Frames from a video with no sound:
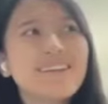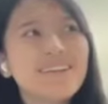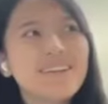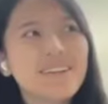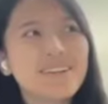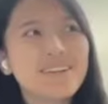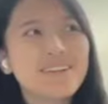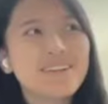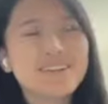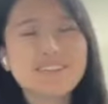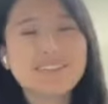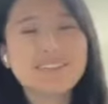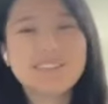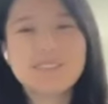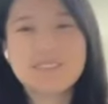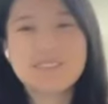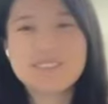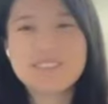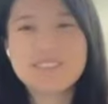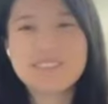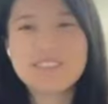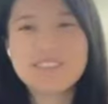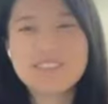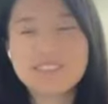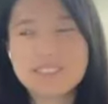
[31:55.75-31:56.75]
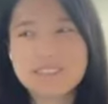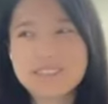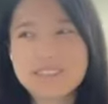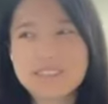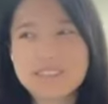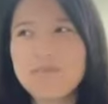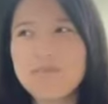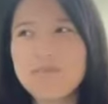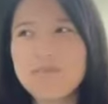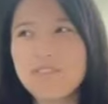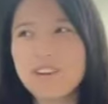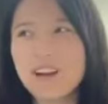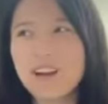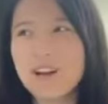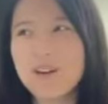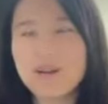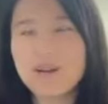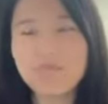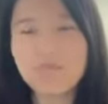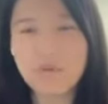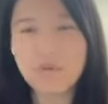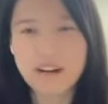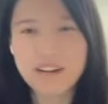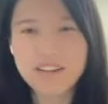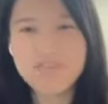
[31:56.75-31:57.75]
So some very
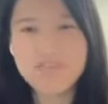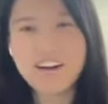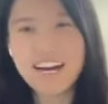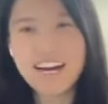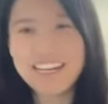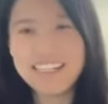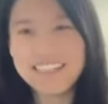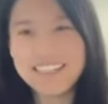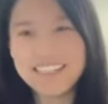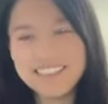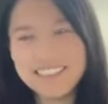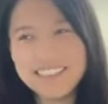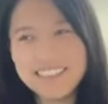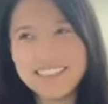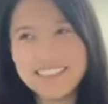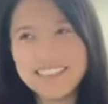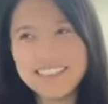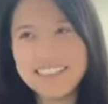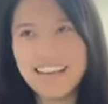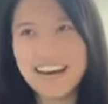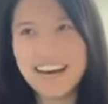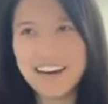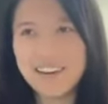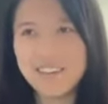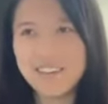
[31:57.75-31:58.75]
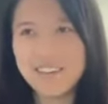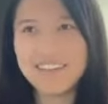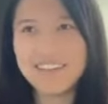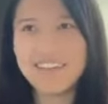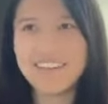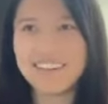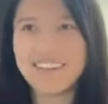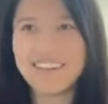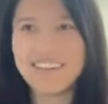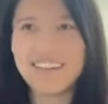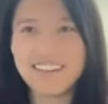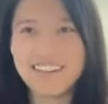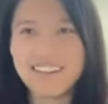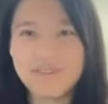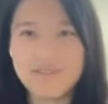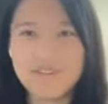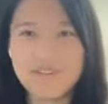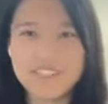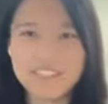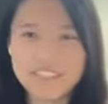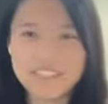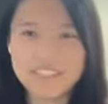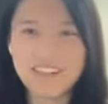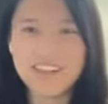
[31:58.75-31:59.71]
brief ideas out there, and we